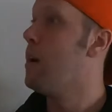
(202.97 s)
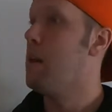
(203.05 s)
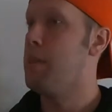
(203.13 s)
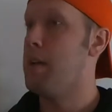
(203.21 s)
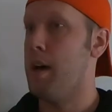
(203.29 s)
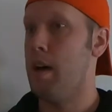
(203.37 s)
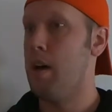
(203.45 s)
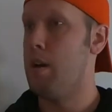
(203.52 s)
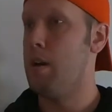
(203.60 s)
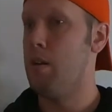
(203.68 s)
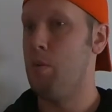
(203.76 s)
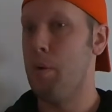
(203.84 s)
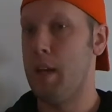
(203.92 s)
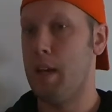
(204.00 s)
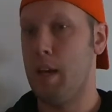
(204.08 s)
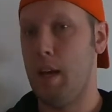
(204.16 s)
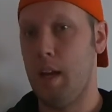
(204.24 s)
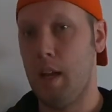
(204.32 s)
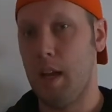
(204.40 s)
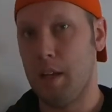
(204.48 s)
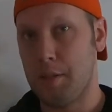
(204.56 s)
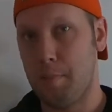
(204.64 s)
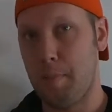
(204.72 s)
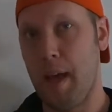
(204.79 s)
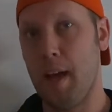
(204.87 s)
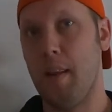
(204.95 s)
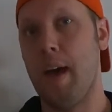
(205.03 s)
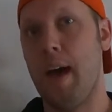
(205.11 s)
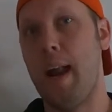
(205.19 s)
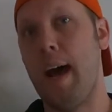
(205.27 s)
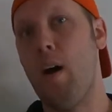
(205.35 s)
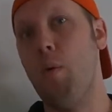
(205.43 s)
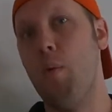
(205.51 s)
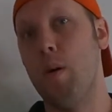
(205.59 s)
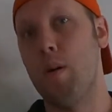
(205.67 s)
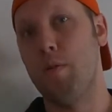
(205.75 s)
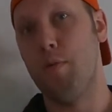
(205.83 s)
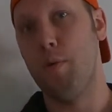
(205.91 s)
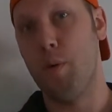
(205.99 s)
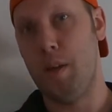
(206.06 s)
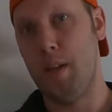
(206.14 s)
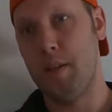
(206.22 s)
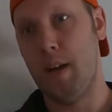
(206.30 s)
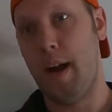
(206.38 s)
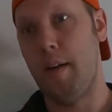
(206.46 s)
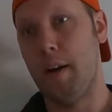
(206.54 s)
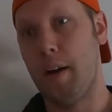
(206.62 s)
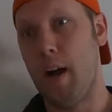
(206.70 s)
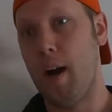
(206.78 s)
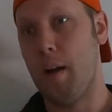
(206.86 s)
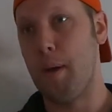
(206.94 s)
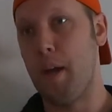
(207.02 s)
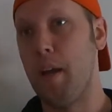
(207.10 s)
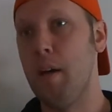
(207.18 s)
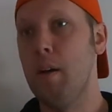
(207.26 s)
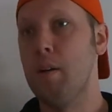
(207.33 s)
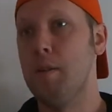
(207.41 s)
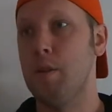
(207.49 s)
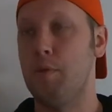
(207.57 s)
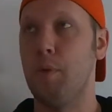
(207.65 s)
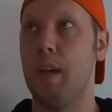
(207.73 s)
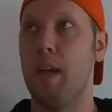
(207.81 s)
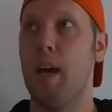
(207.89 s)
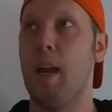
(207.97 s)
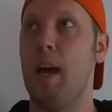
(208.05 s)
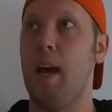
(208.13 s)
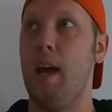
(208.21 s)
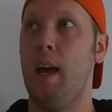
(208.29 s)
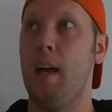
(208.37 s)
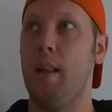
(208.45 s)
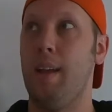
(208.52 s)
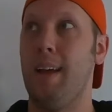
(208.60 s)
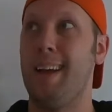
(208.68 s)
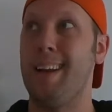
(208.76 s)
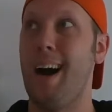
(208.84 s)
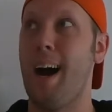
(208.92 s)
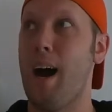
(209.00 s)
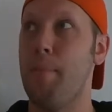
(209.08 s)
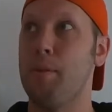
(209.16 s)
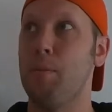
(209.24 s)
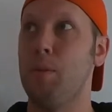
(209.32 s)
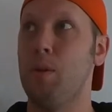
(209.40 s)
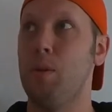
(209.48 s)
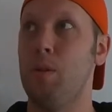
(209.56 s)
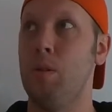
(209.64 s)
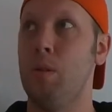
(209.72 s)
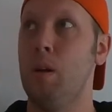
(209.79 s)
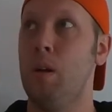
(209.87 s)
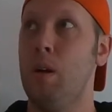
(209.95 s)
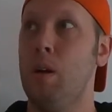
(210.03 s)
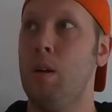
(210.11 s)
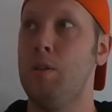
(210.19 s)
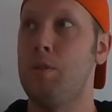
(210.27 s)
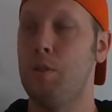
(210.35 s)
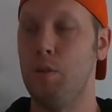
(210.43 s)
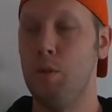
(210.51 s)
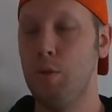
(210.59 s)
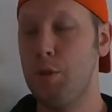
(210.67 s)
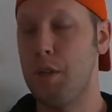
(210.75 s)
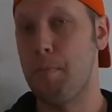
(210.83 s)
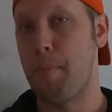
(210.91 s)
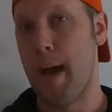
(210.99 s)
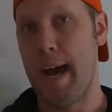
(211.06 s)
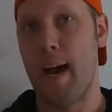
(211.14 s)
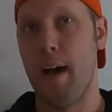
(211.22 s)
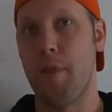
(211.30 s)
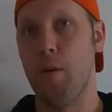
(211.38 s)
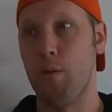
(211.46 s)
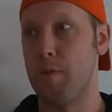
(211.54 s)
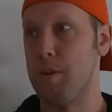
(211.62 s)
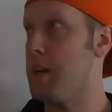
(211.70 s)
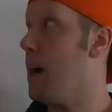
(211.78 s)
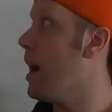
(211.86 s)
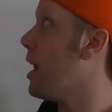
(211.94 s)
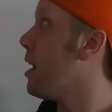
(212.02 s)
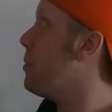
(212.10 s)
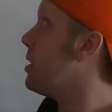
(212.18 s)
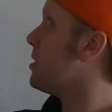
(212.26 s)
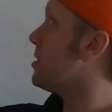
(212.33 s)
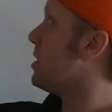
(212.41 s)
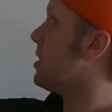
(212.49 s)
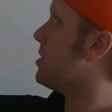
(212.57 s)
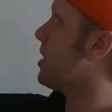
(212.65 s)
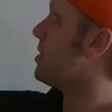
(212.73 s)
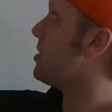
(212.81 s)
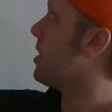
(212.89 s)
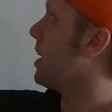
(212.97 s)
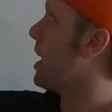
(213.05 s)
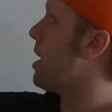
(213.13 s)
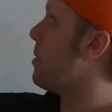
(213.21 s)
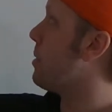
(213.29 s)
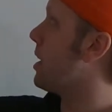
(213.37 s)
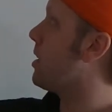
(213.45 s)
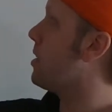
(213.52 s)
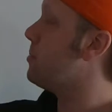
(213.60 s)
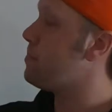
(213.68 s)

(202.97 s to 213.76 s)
then we can expand that outward for the entire economy. So if we get an optimal solution path over time, in the sense that it's dynamic,